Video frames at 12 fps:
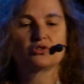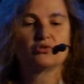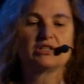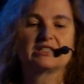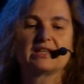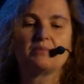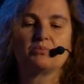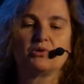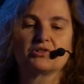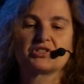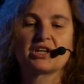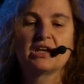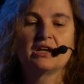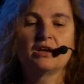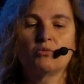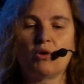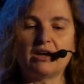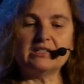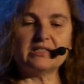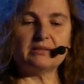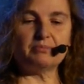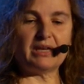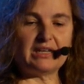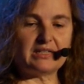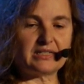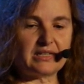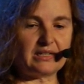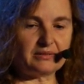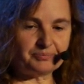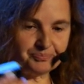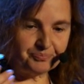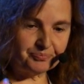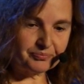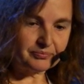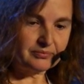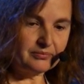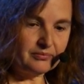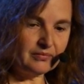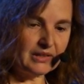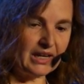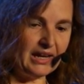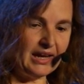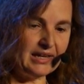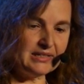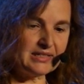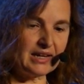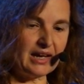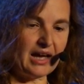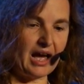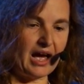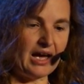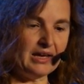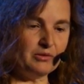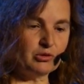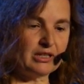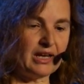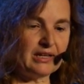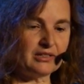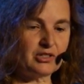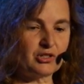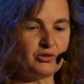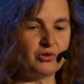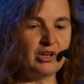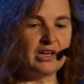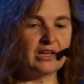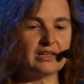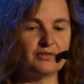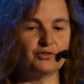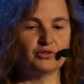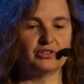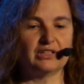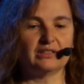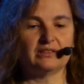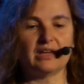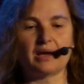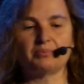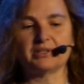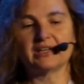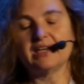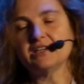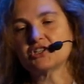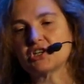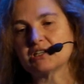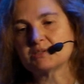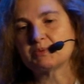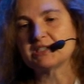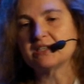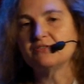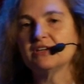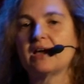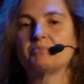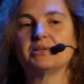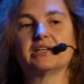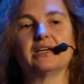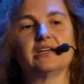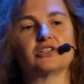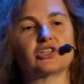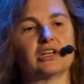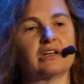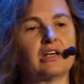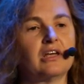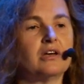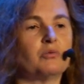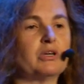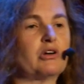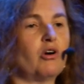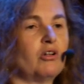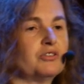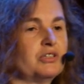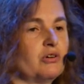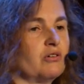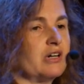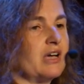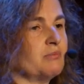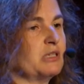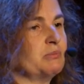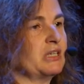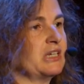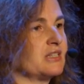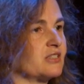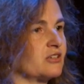two examples. One is in medicine. And uh, I would like to give you the, the application, a specific application we call the origami mini